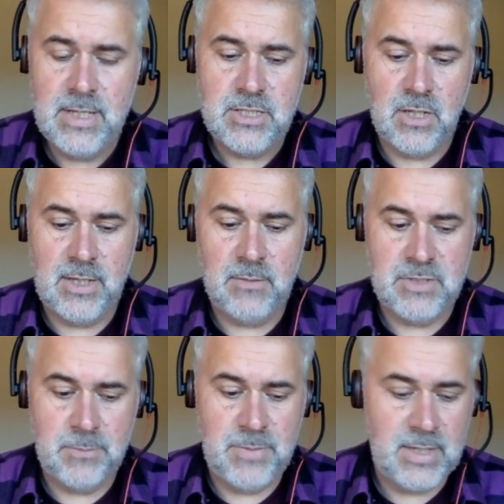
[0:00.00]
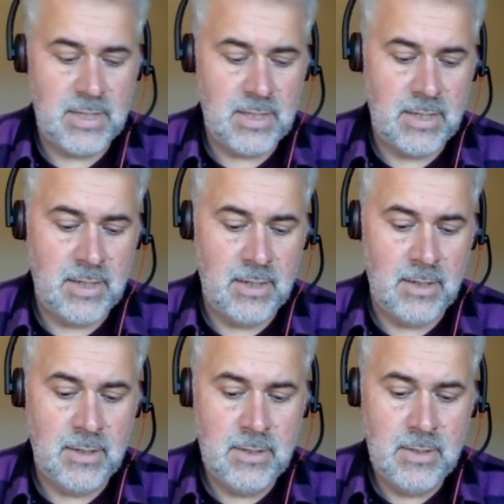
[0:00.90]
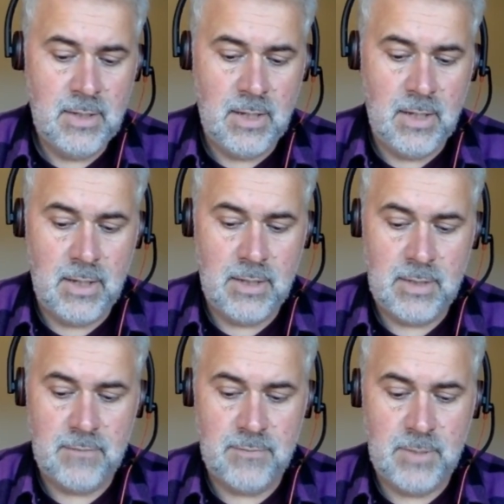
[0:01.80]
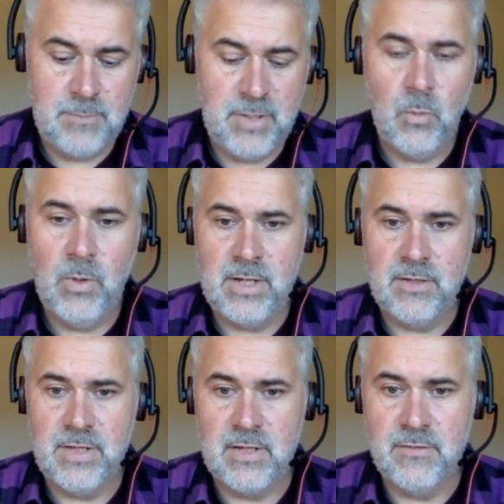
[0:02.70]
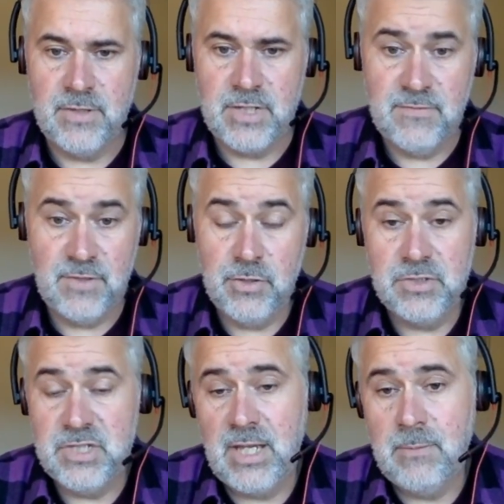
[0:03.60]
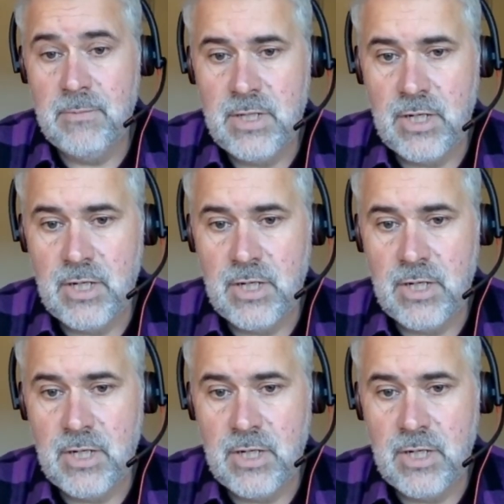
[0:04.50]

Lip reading: So that was a big, kind of big win, I think, for the whole team.